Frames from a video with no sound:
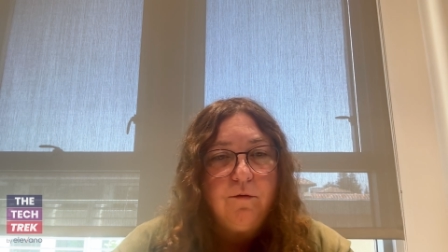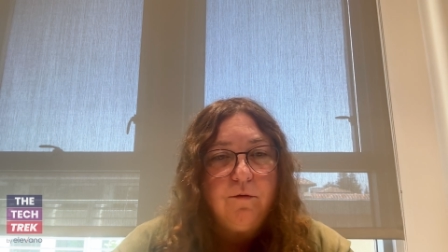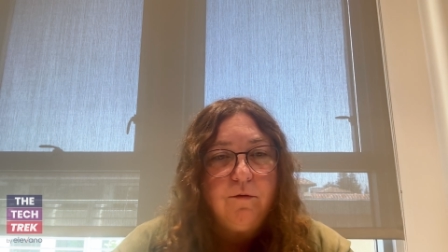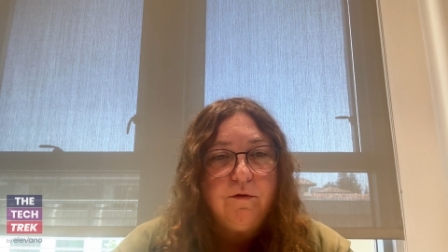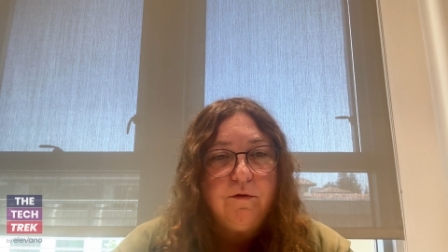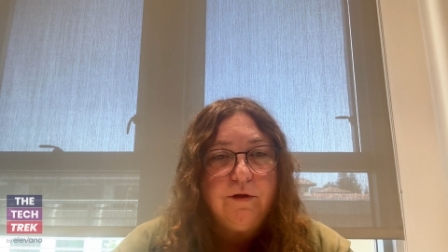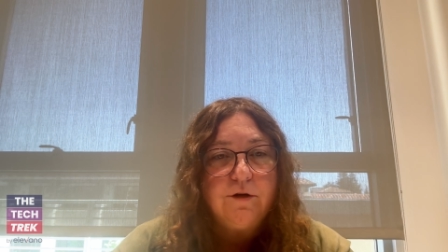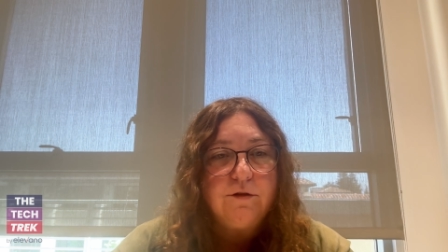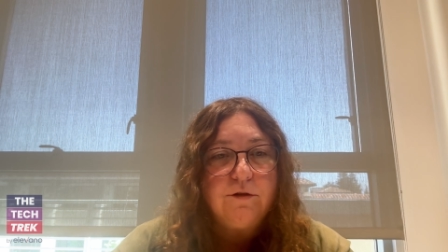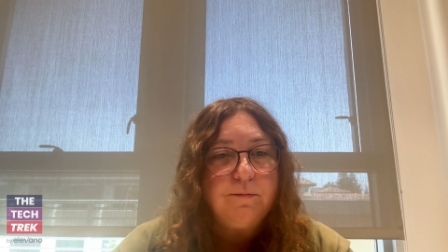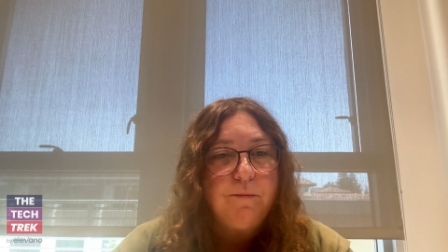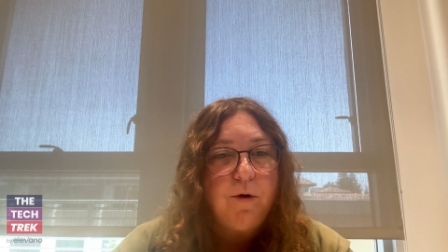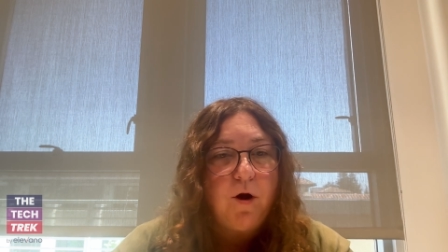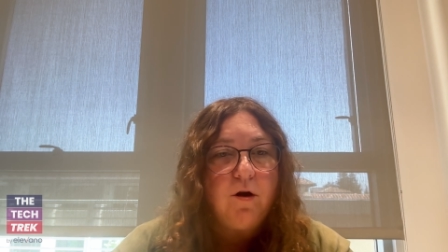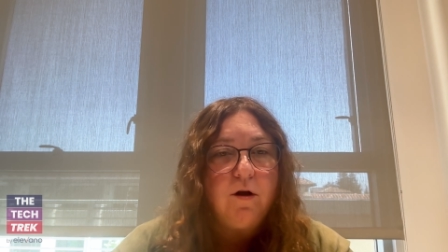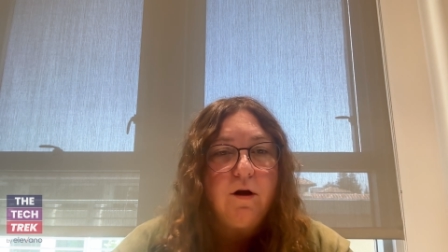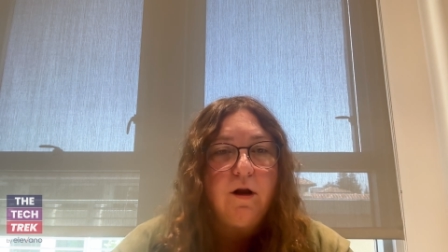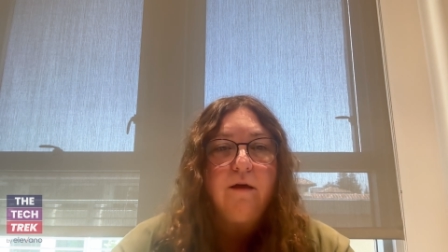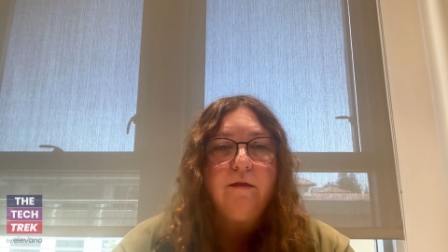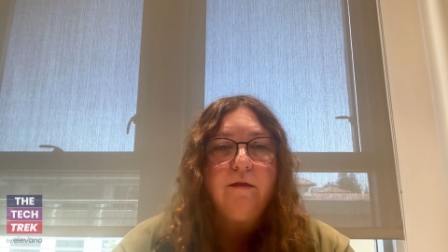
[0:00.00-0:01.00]
they're
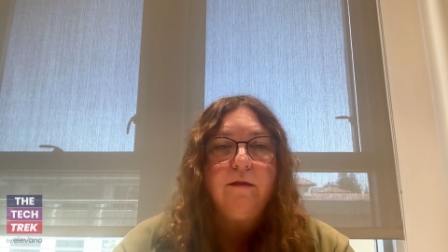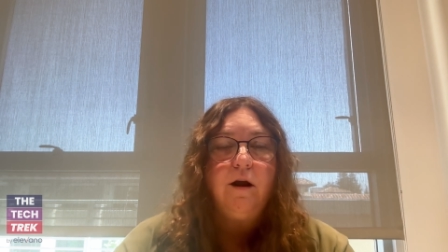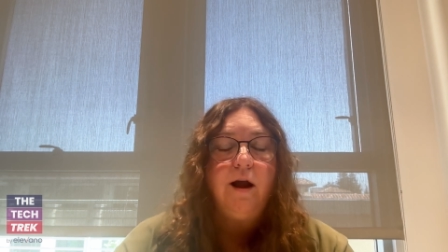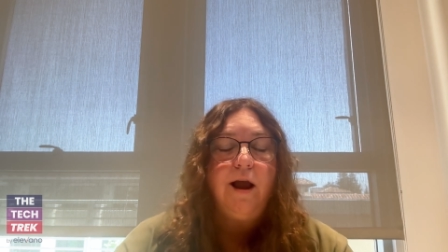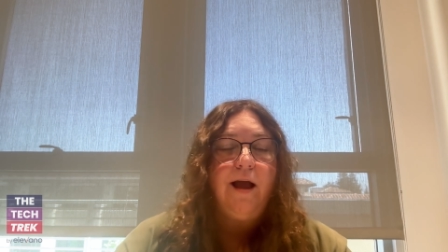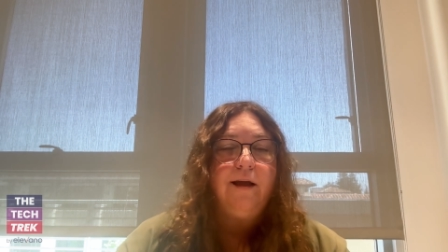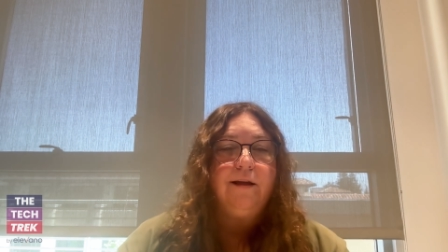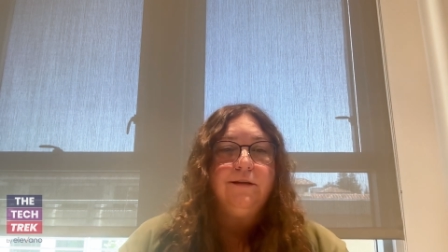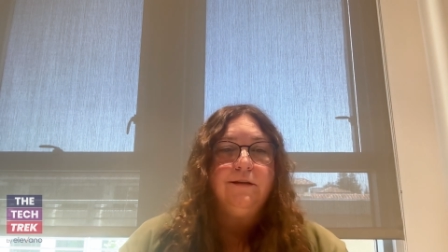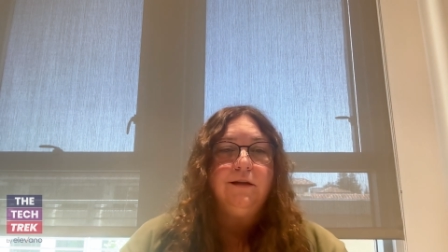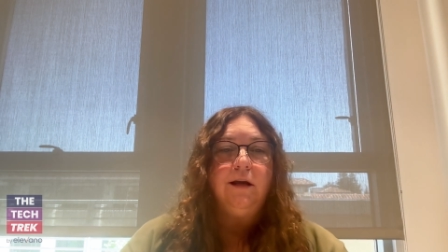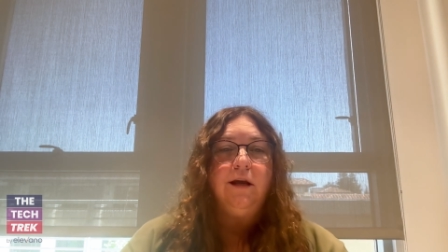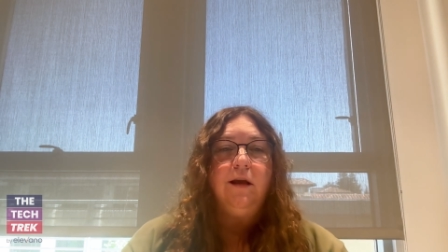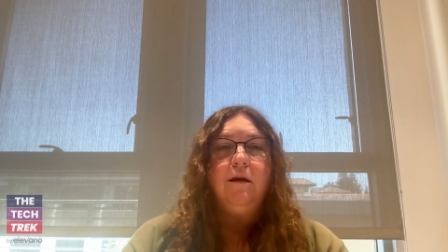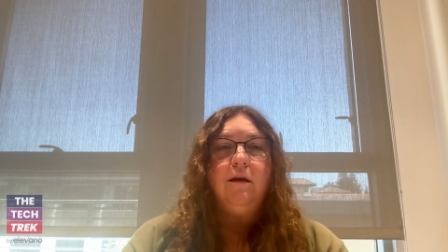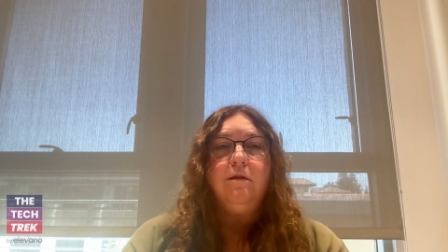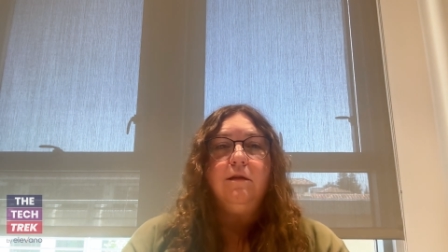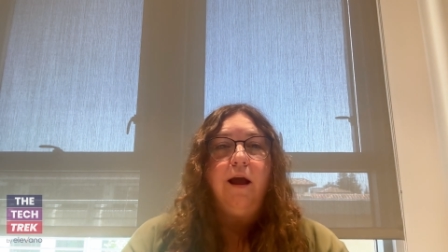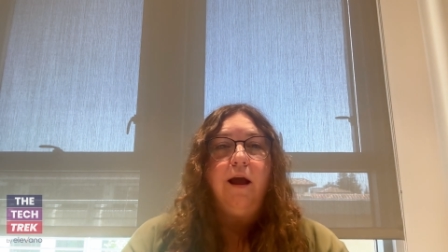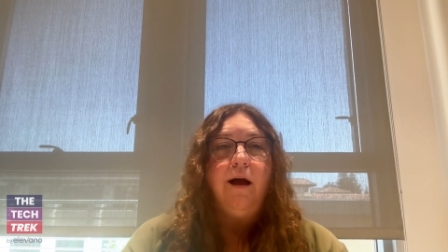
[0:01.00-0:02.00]
smart, they're
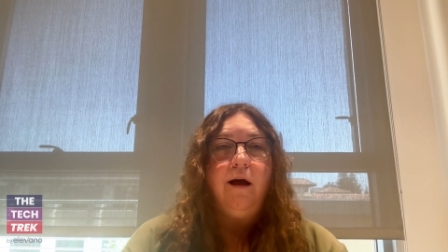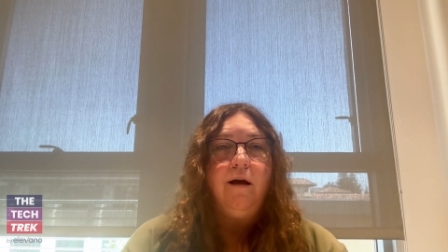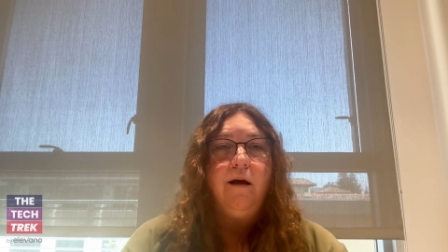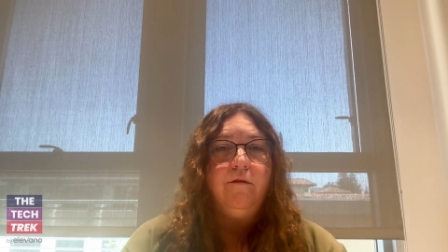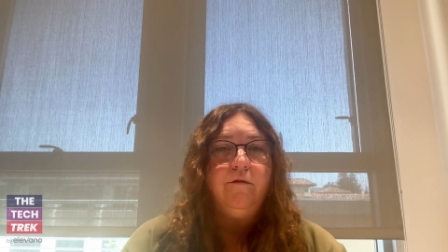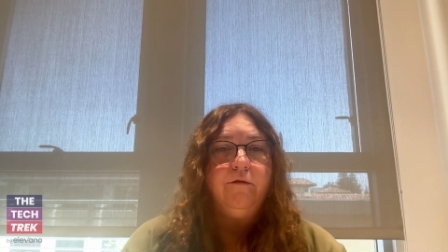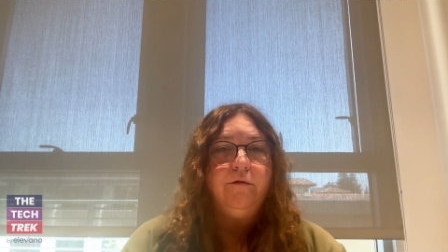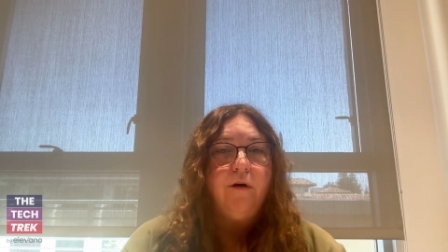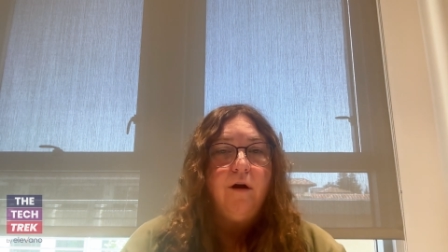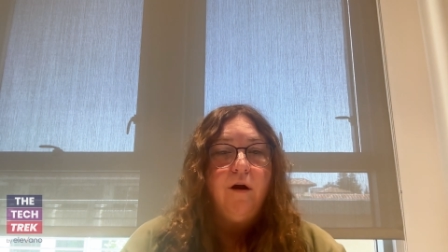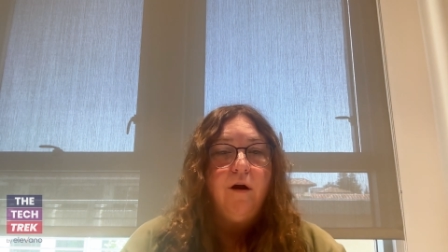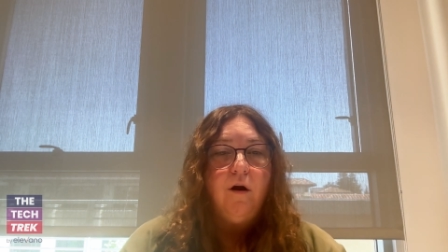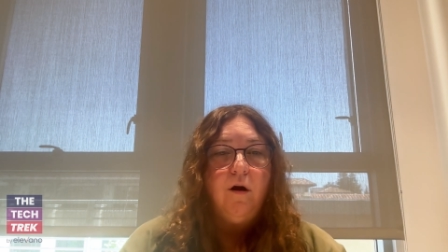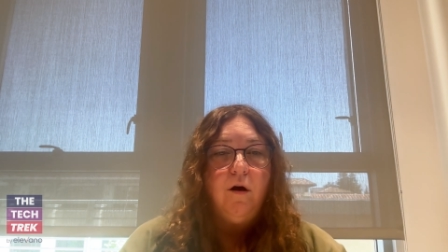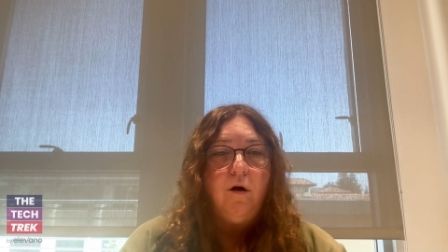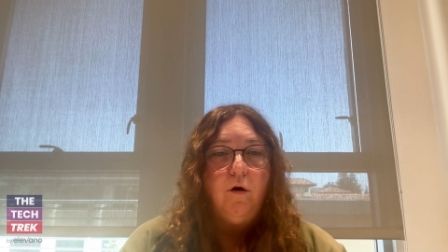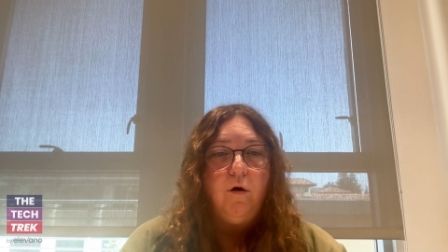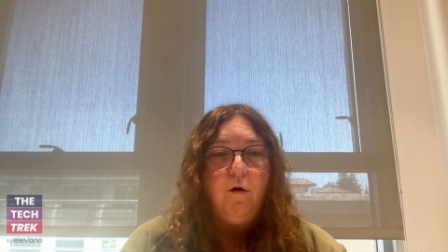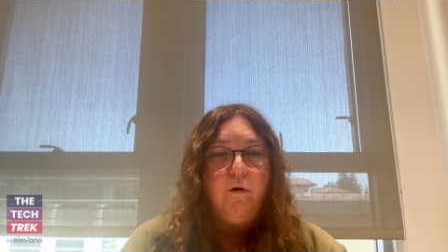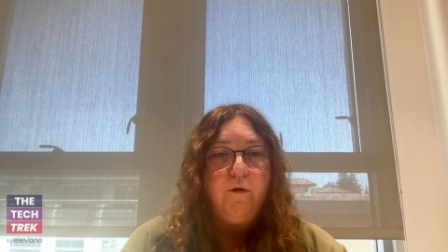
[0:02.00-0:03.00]
handy, they have
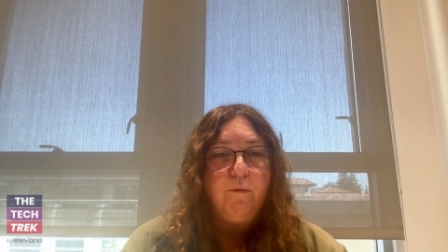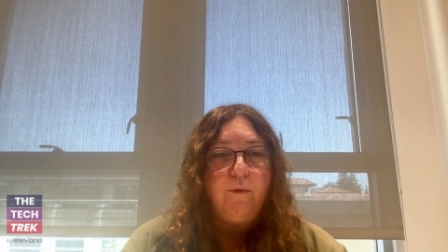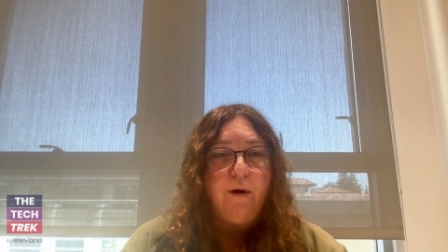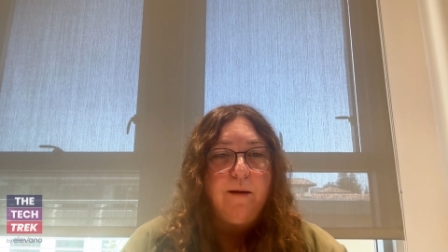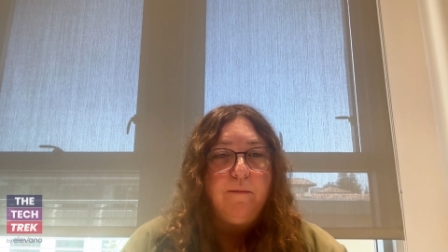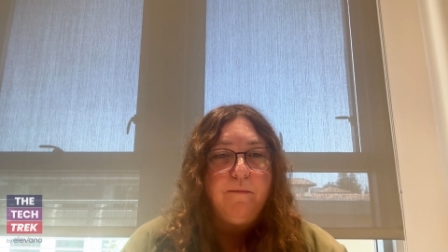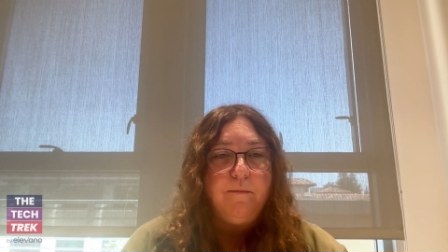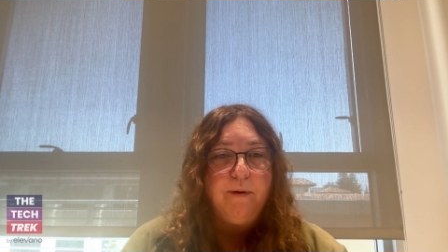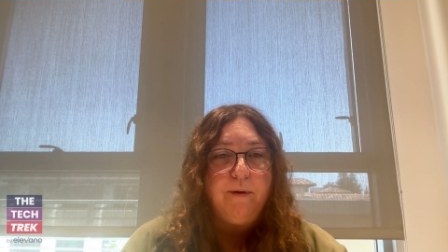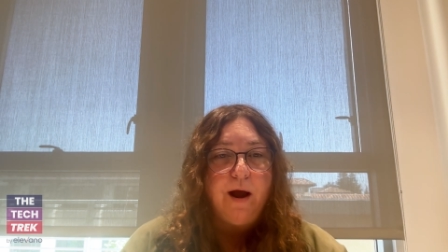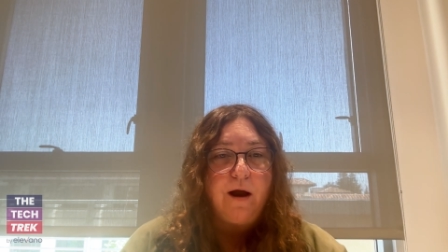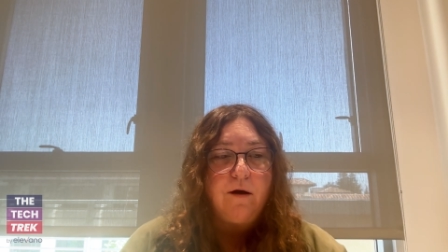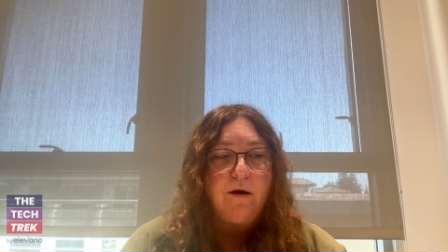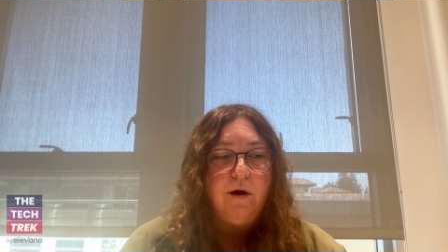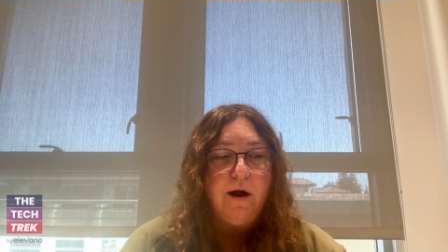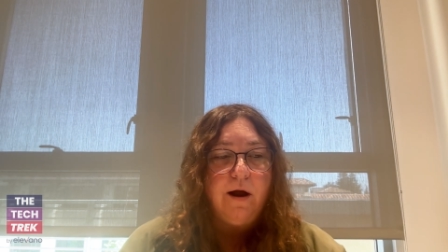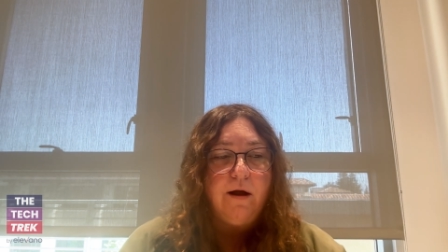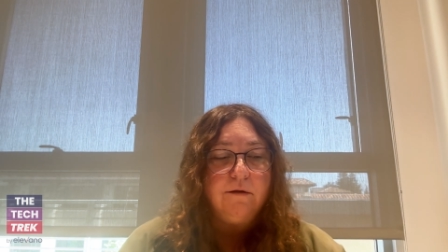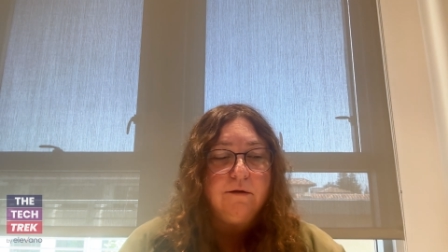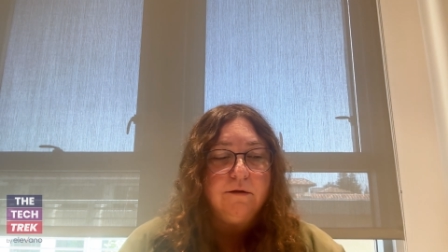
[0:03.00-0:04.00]
all the right
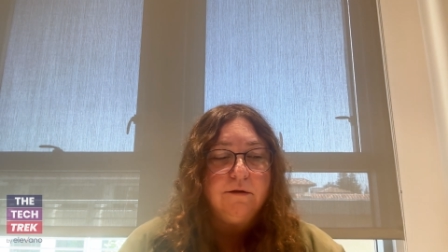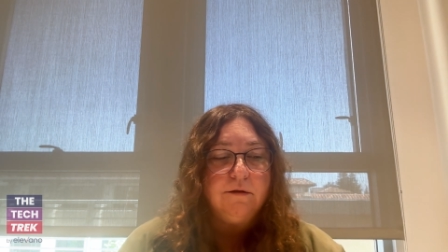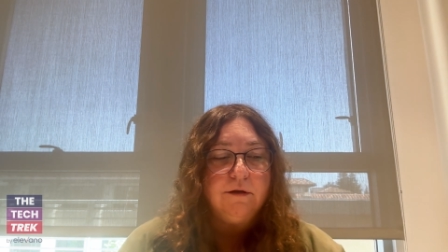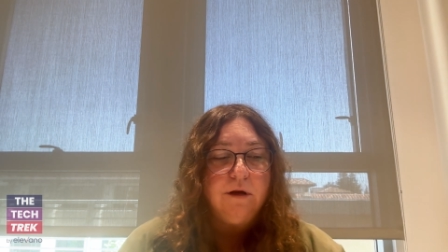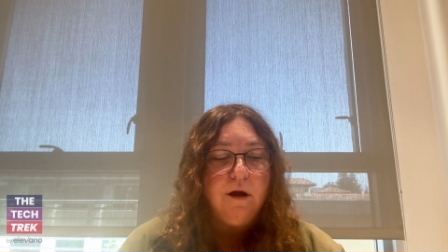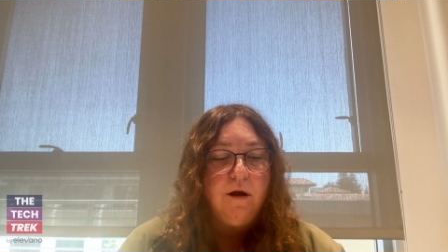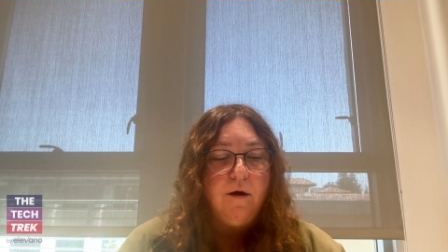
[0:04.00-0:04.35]
background,